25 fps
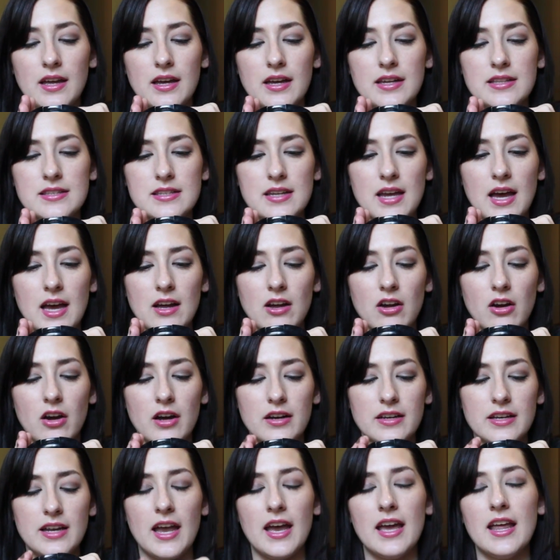it's not
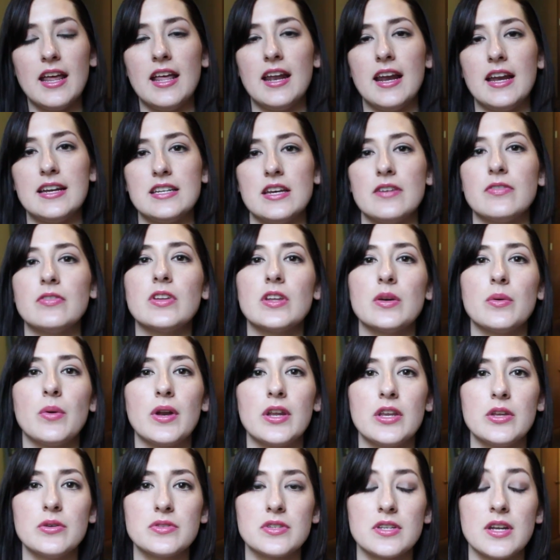gone yet, and I definitely
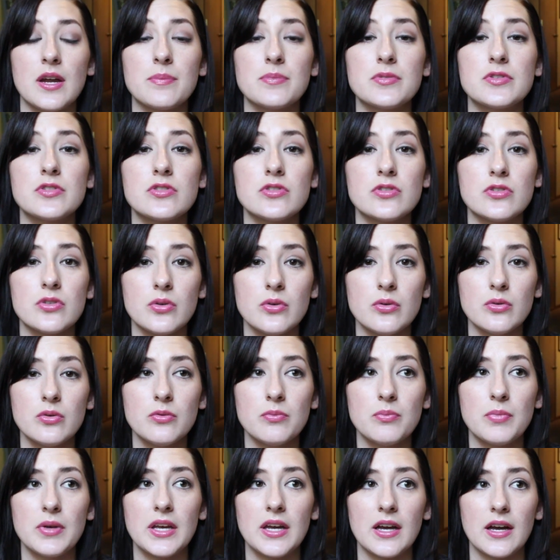want to use it up
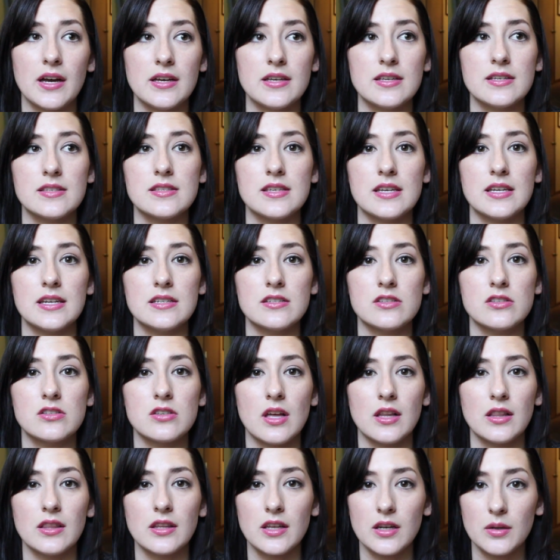soon because it
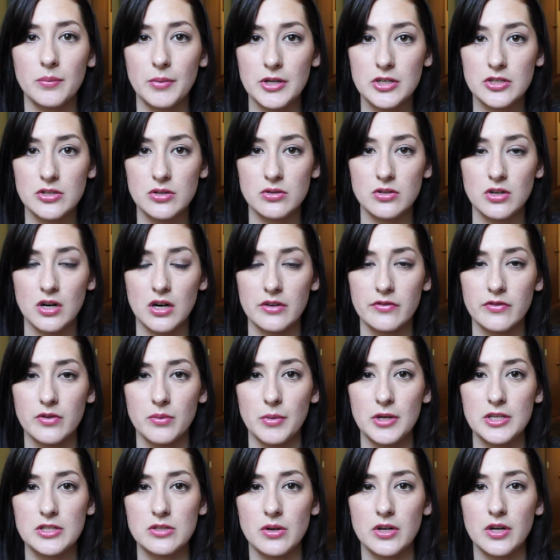is a little bit too dark
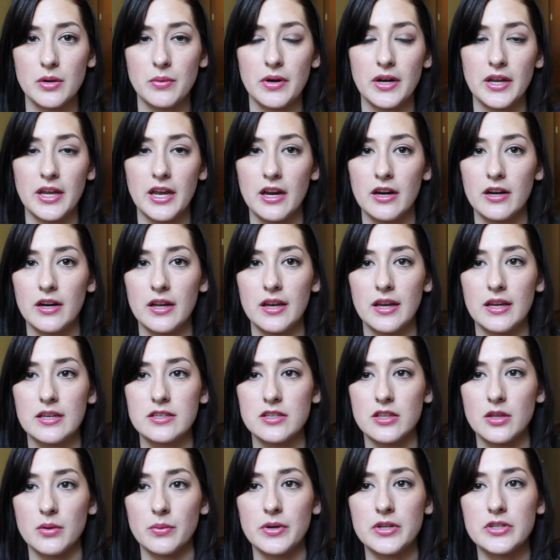for me, so I don't want to carry it
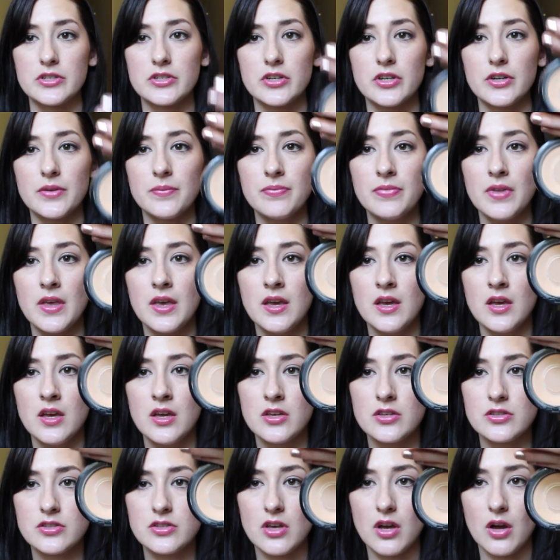into the winter.
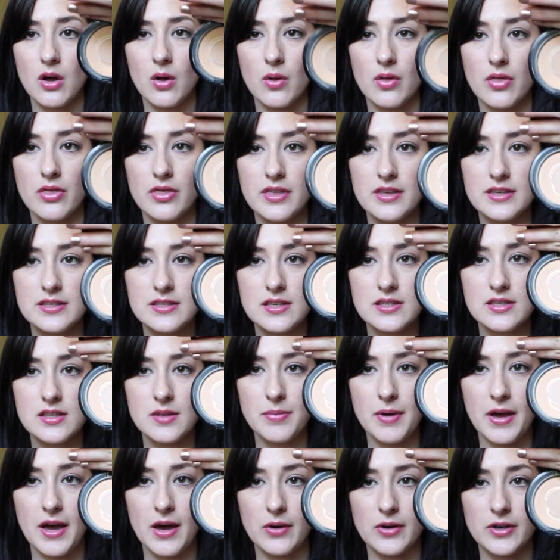So this is
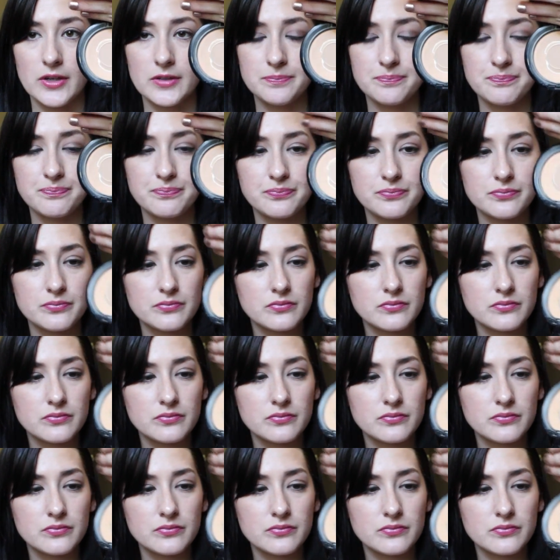the powder.